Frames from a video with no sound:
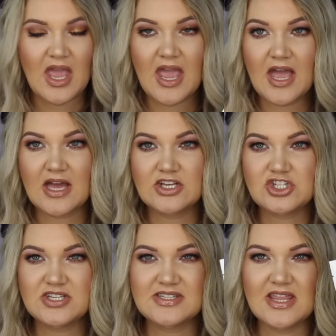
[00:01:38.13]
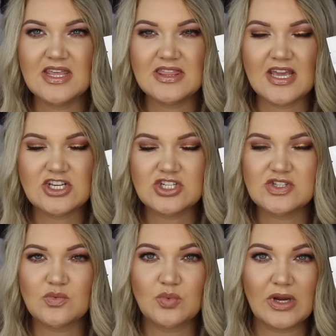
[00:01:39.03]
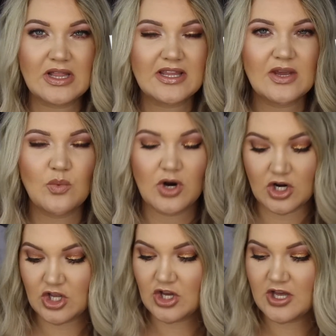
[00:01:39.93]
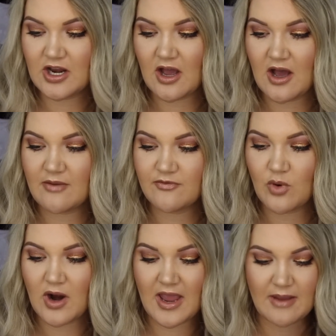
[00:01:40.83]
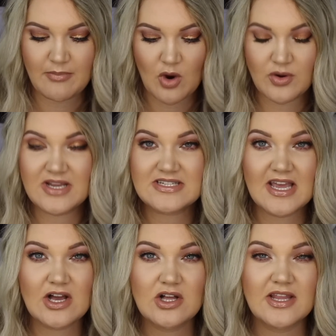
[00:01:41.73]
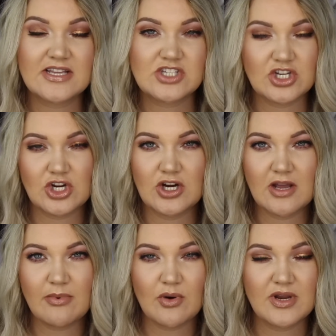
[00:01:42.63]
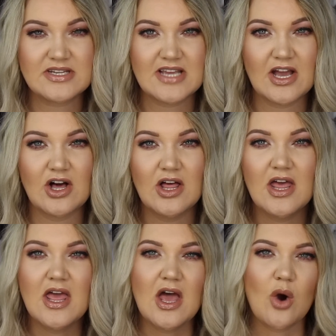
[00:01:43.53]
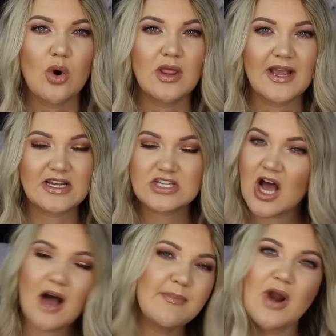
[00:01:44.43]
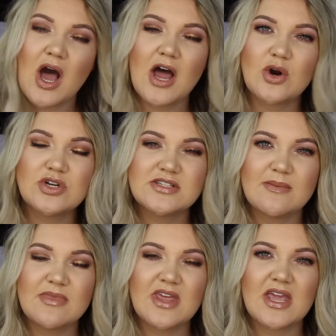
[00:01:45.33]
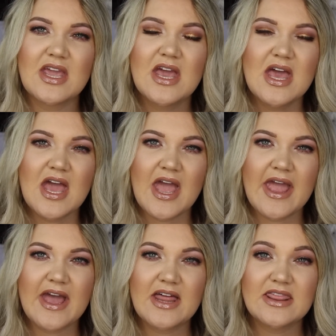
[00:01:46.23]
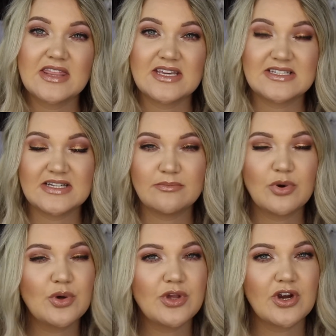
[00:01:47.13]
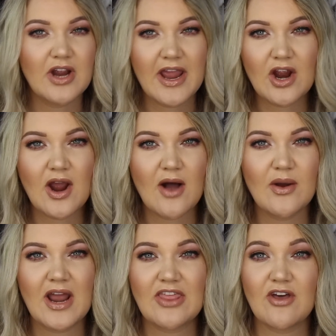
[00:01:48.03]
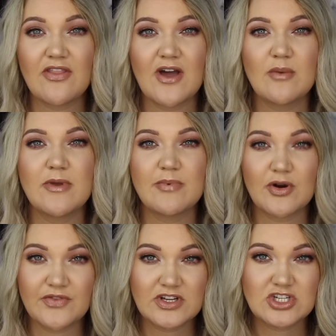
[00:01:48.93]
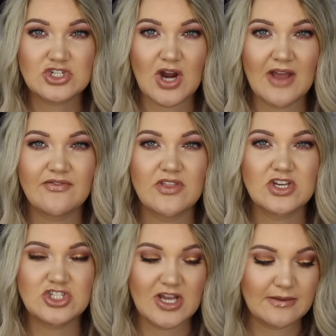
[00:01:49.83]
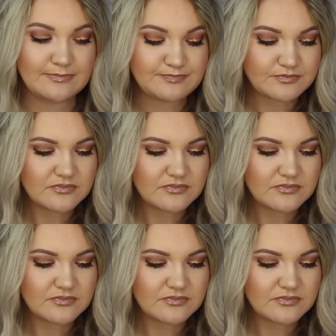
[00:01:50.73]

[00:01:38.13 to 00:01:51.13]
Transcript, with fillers: and she said that they just really were good uh, for a ponytail, like securing a ponytail or like a top knot or something, and that they didn't pull your hair out, and I thought that would be perfect to try for the gym.